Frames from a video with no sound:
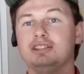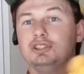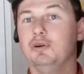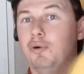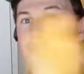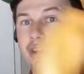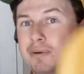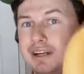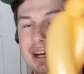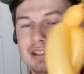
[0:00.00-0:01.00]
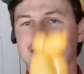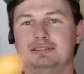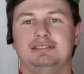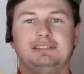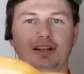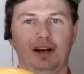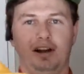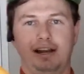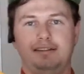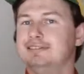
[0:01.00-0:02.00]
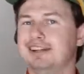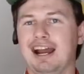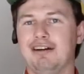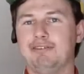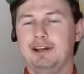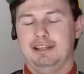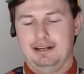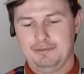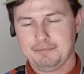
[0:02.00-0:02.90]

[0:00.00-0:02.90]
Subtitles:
so it won't come undone. All right, you're halfway there.